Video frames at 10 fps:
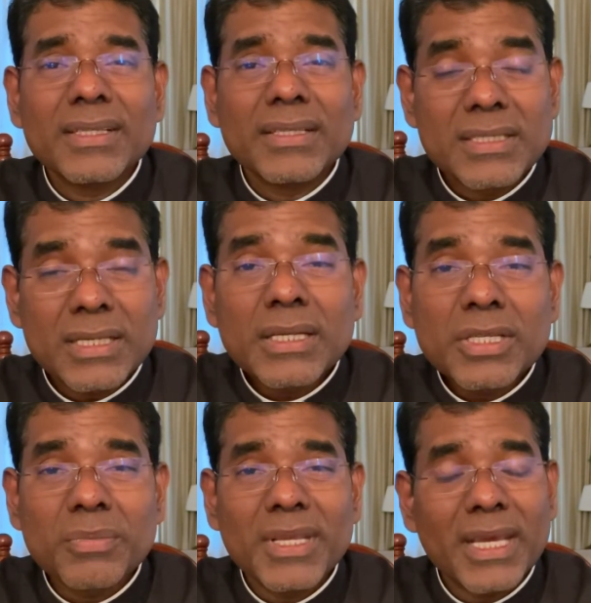Turn to
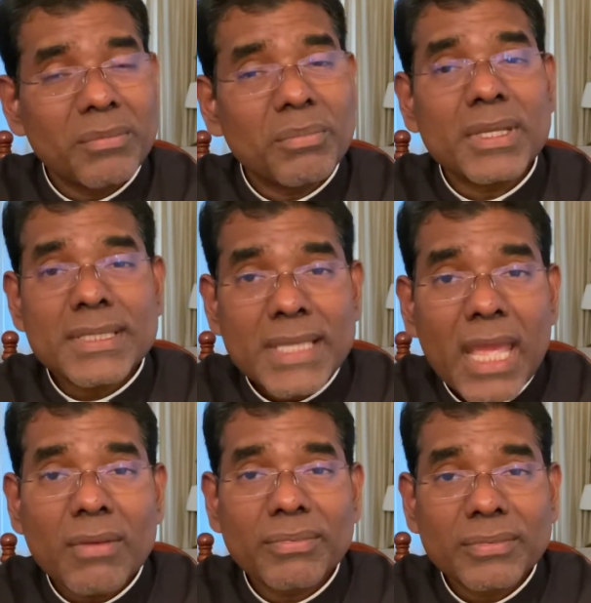me and be
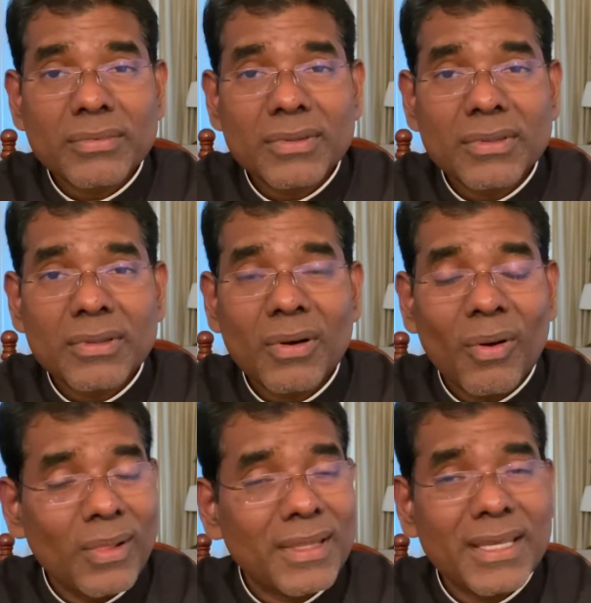safe,
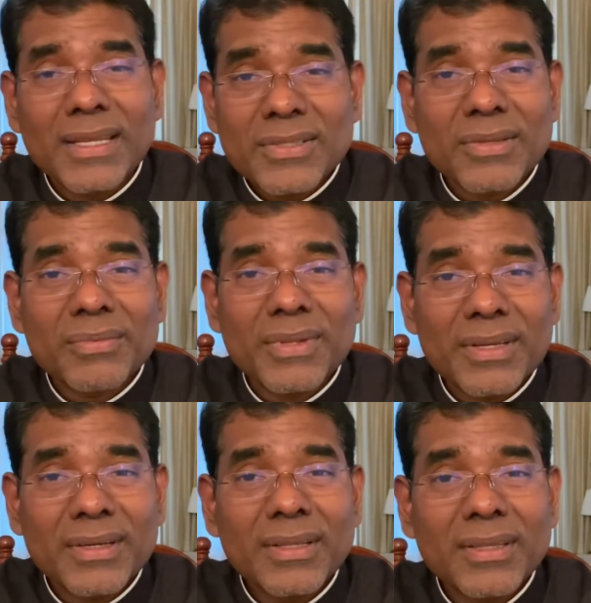all the ends of the earth,